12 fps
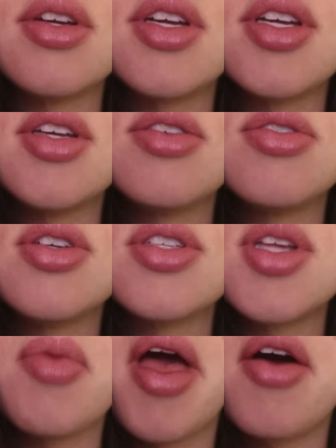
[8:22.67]
uh, for
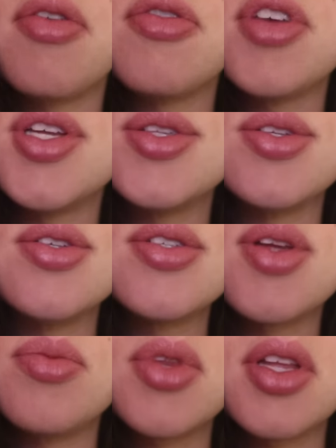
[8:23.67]
some outfits or
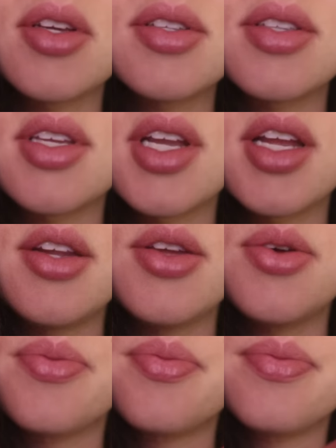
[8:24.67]
some looks that I
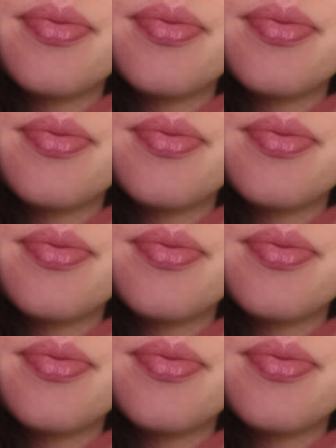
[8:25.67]
do,